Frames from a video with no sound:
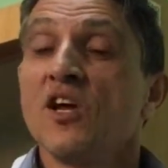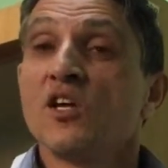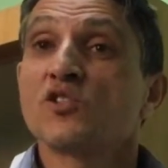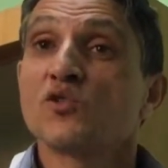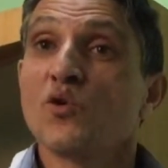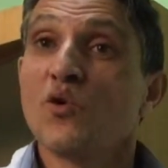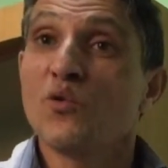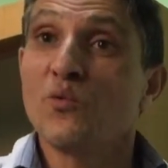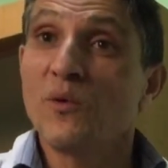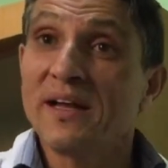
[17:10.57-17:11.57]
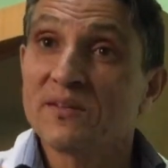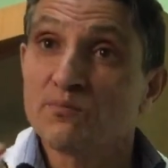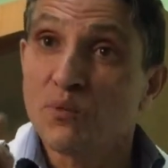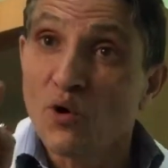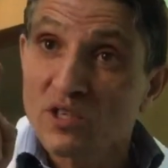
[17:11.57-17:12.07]
So
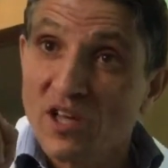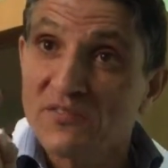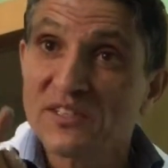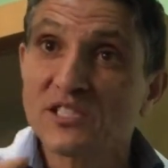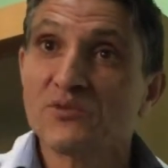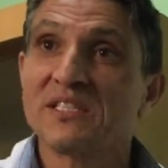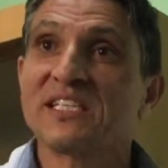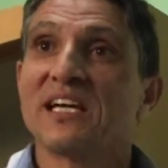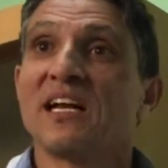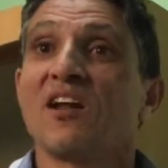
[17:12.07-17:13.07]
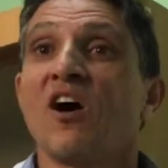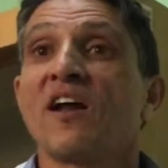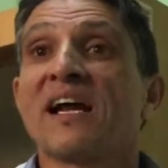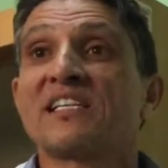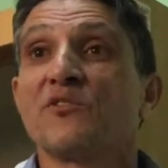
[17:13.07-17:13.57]
when both of these ventricles are
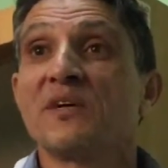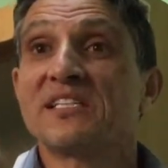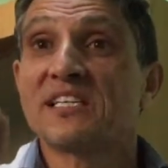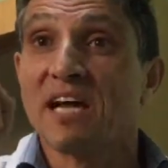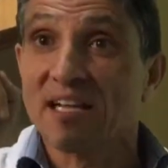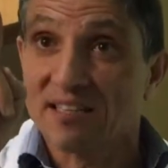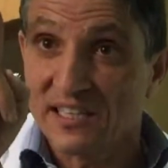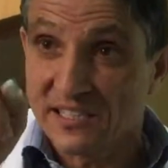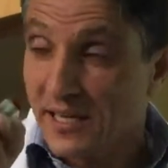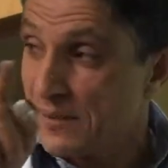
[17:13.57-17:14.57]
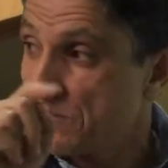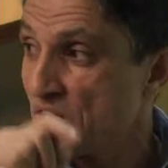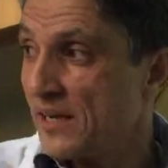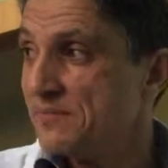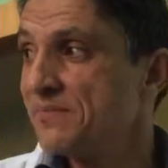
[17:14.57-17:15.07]
activated at the same
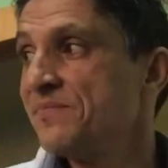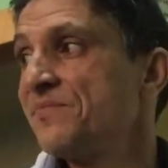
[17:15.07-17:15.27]
time,